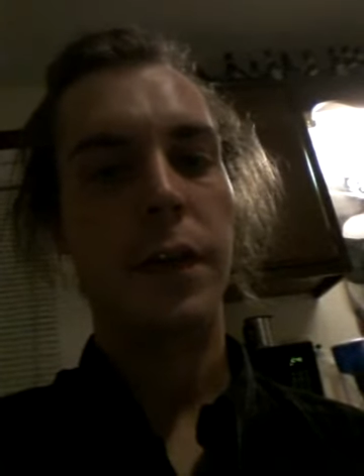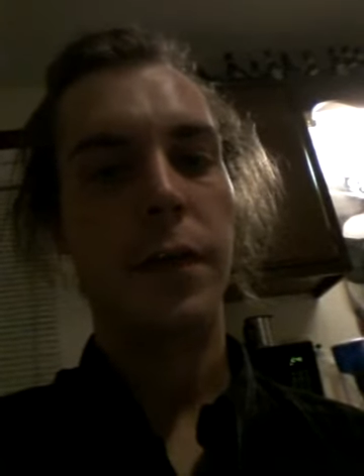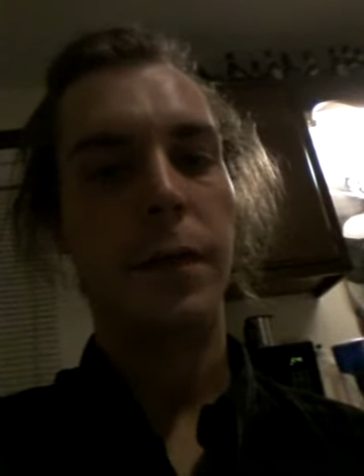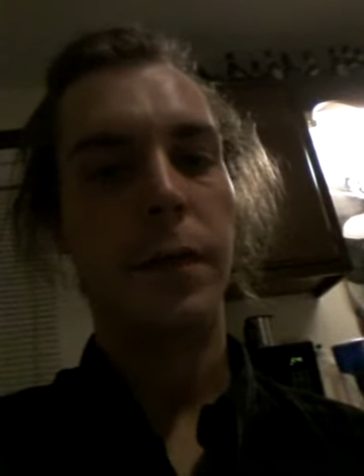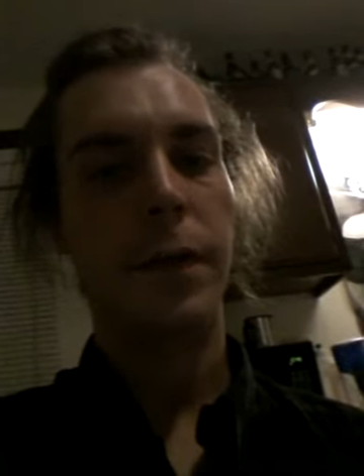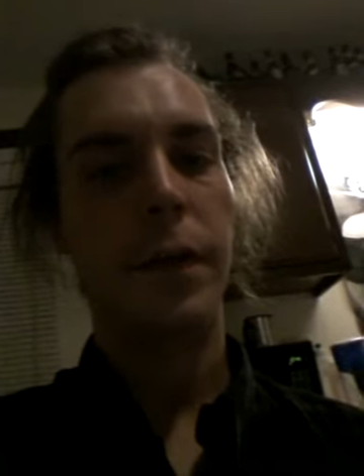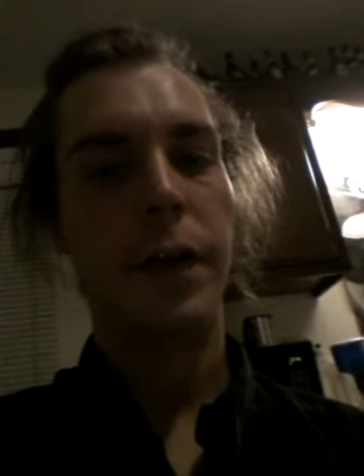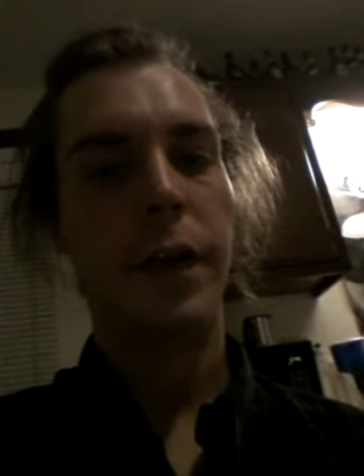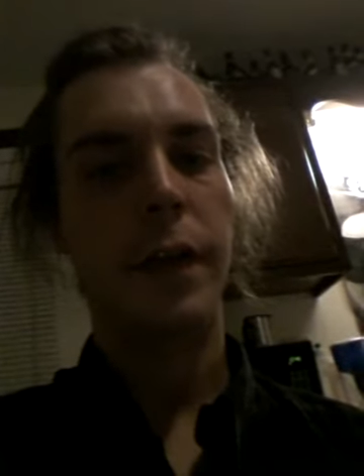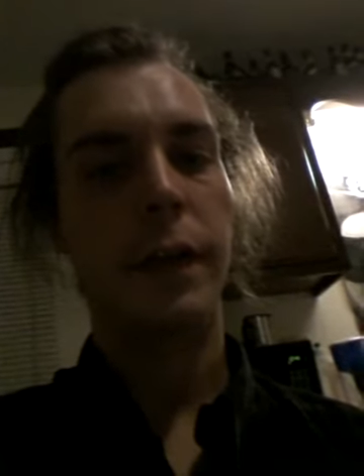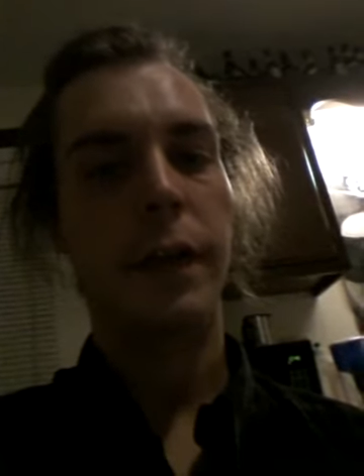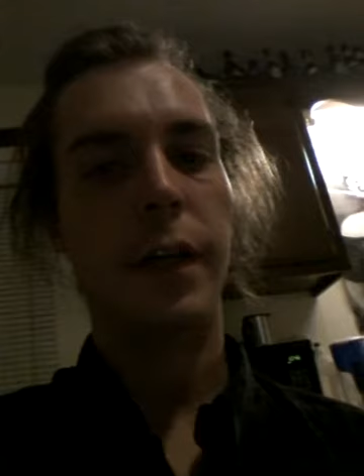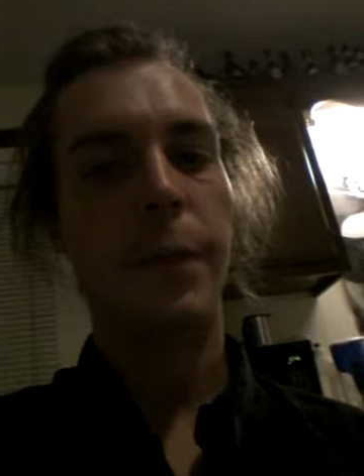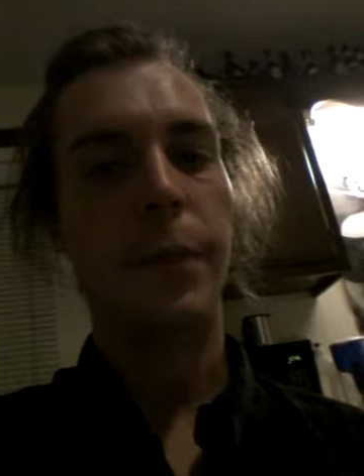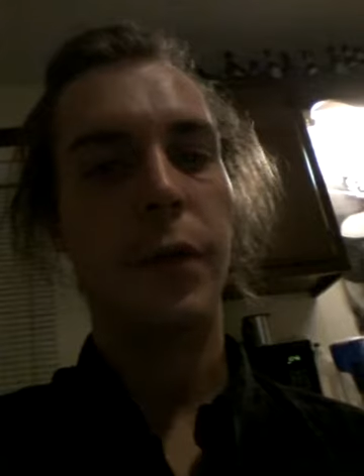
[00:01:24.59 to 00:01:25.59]
only thing
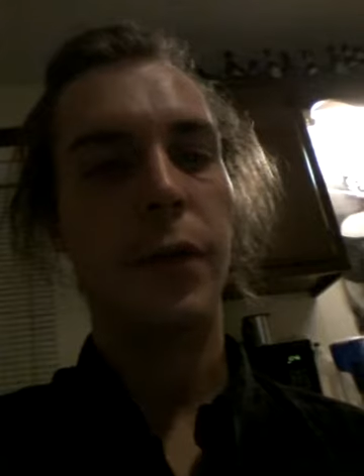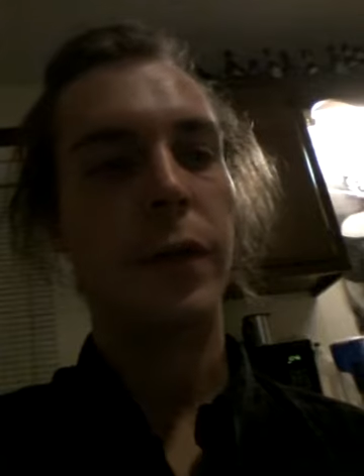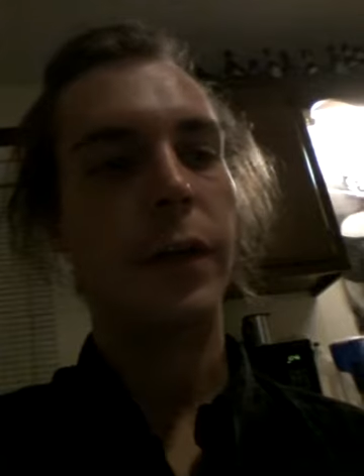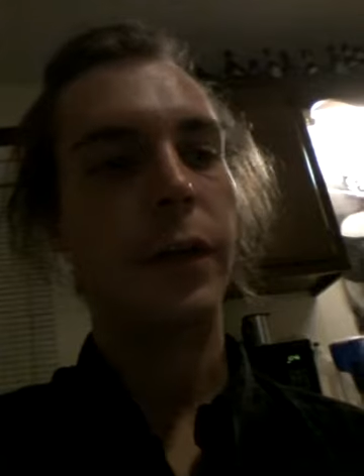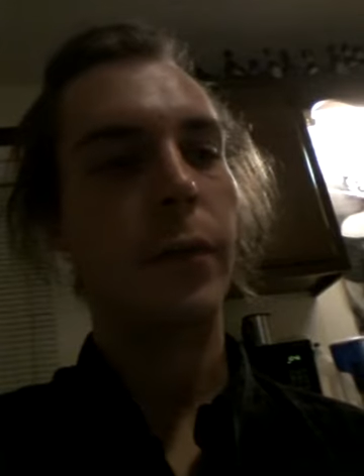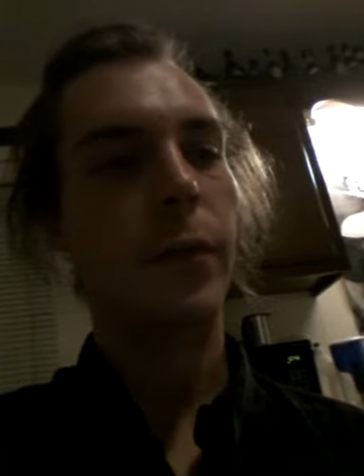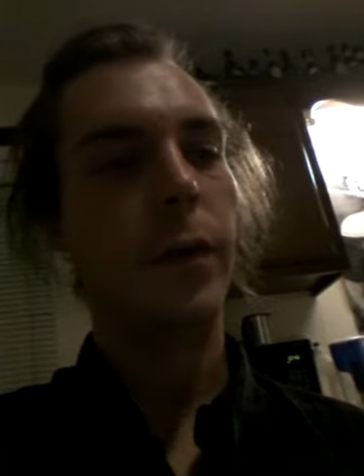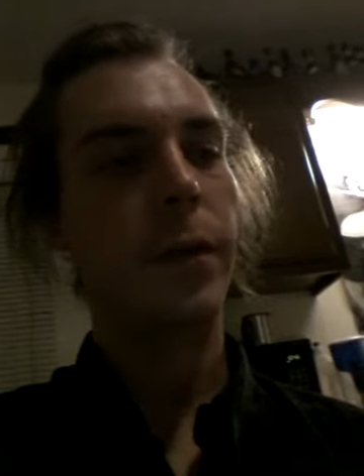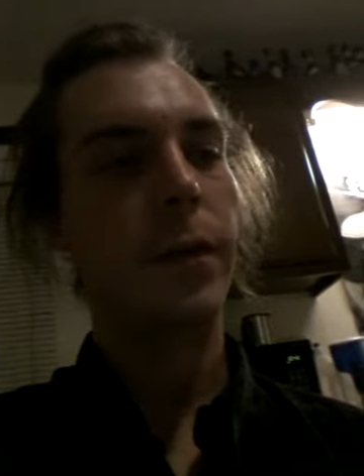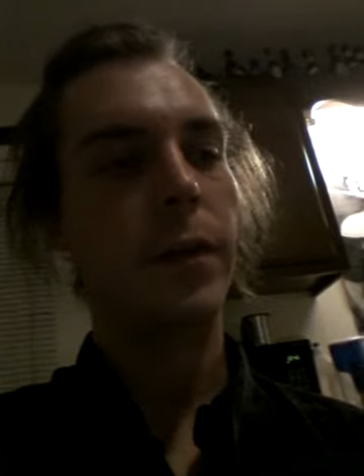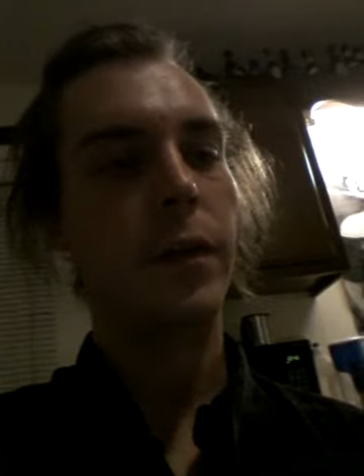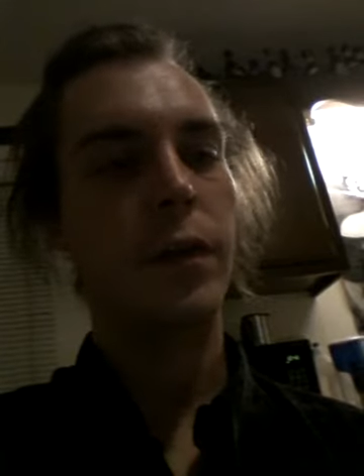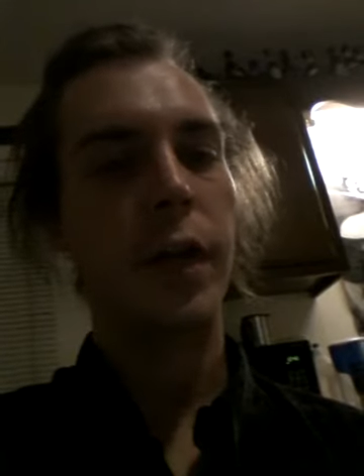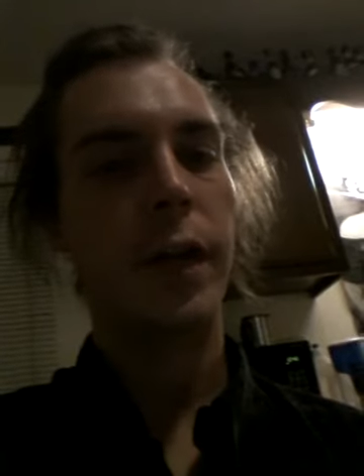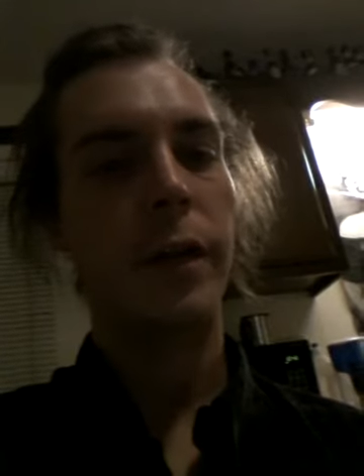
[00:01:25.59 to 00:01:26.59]
that I'm doing with
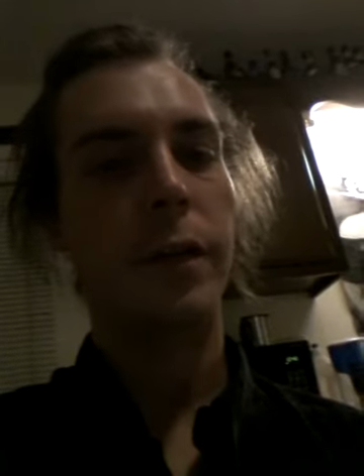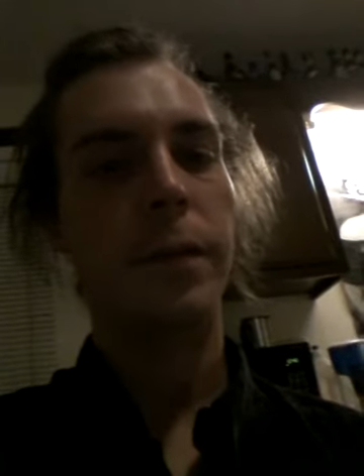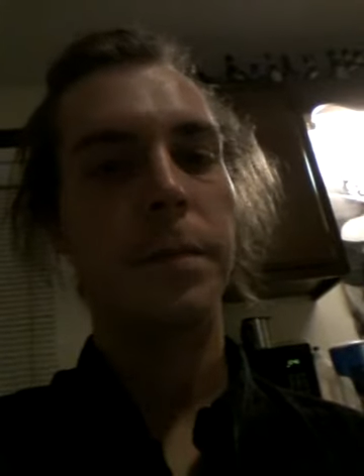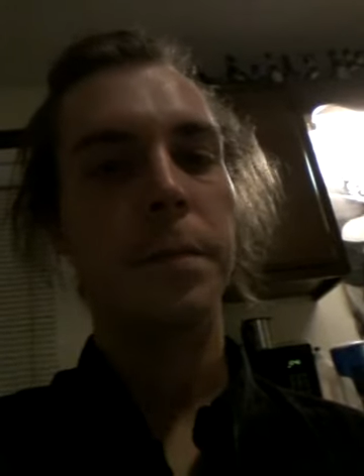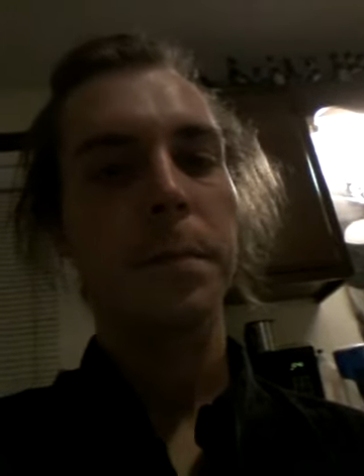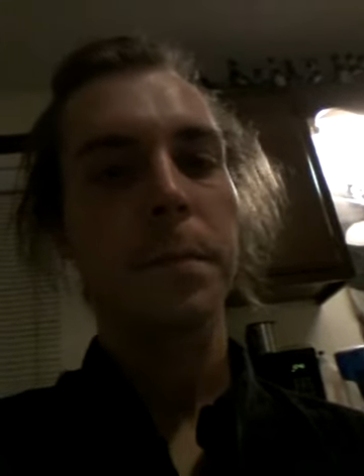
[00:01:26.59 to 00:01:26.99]
this channel.